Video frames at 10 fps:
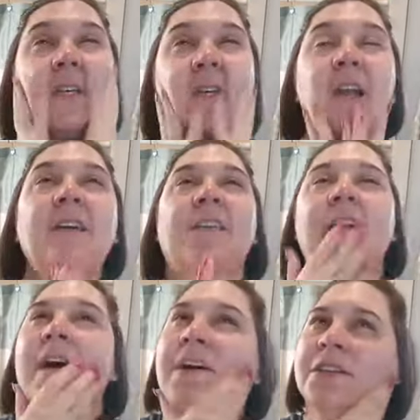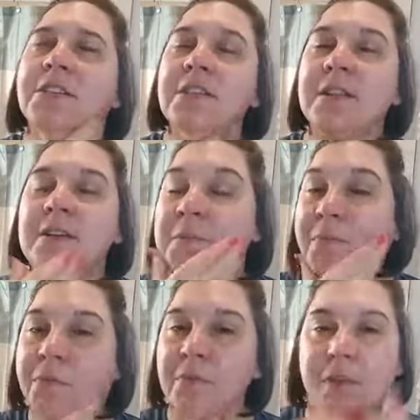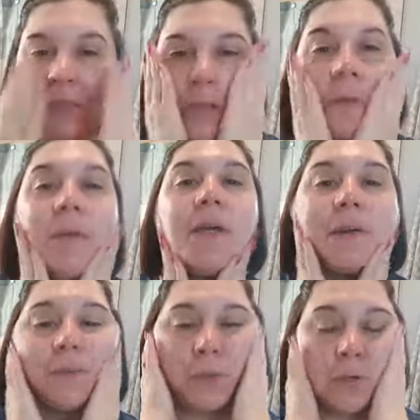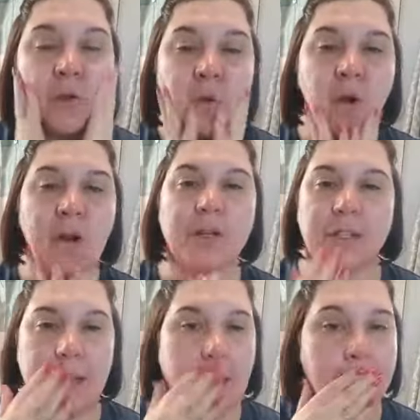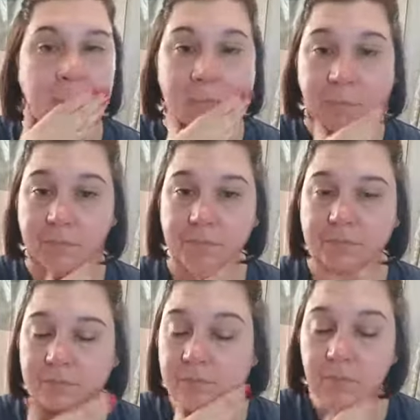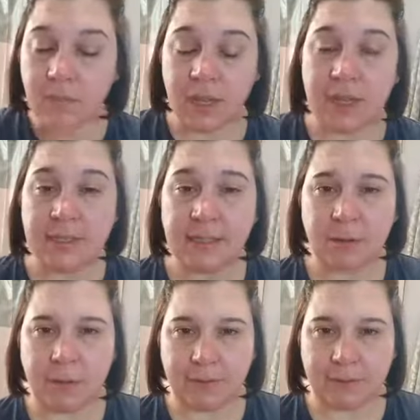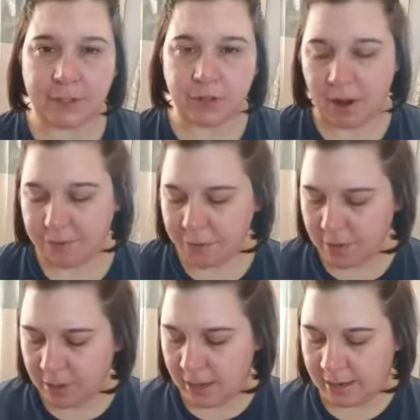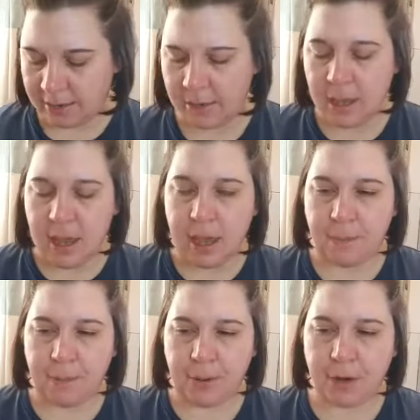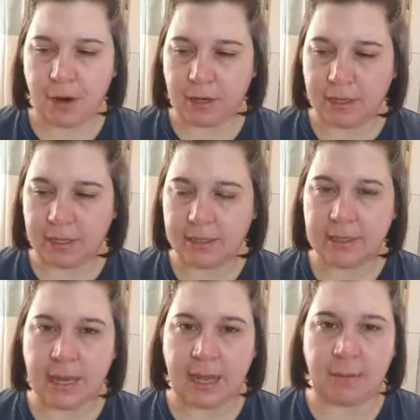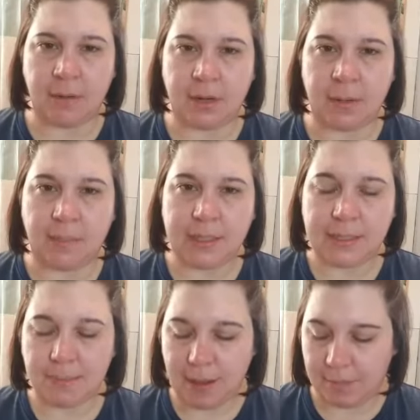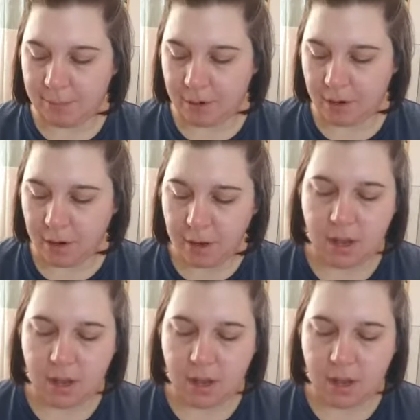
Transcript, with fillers: to get out of the house. We have to go pick up schoolwork today. And so we have to drive through a line and put our kid's name on a piece of paper